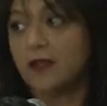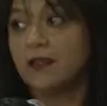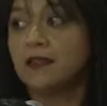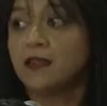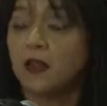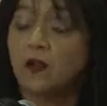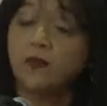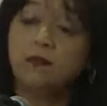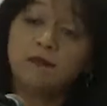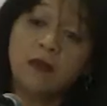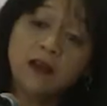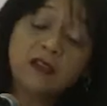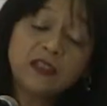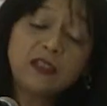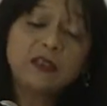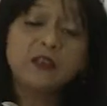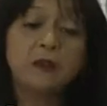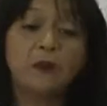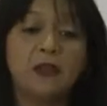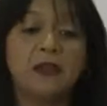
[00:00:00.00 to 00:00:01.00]
So most
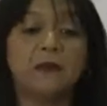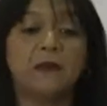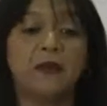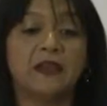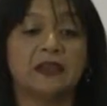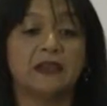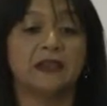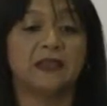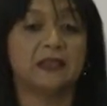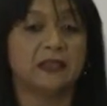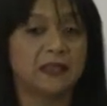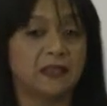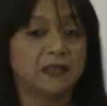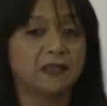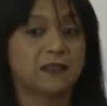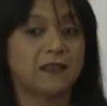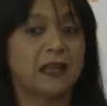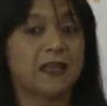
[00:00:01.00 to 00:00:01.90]
of the big businesses,